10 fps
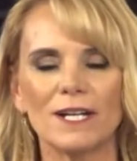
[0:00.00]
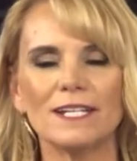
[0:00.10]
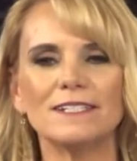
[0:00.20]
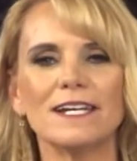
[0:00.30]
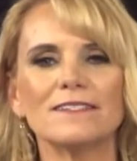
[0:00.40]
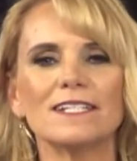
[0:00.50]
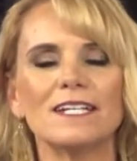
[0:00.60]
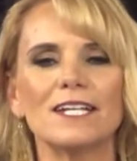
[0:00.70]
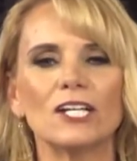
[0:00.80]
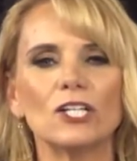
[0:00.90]
but He does it
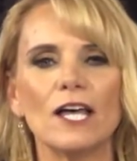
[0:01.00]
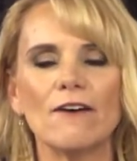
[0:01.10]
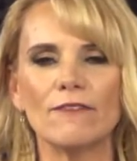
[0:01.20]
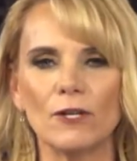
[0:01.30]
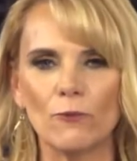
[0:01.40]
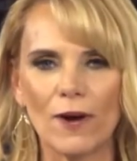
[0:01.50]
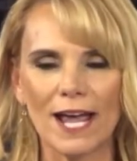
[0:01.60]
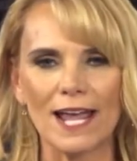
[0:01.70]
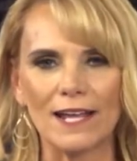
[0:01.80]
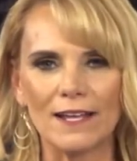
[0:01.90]
in a loving
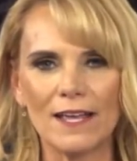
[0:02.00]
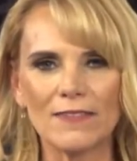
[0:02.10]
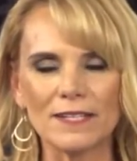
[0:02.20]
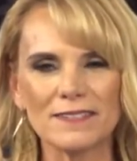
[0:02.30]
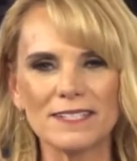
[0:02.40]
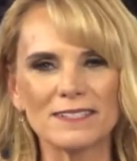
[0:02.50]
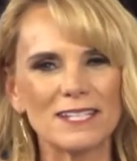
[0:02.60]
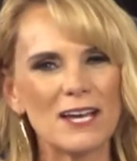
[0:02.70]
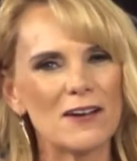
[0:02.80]
way that says,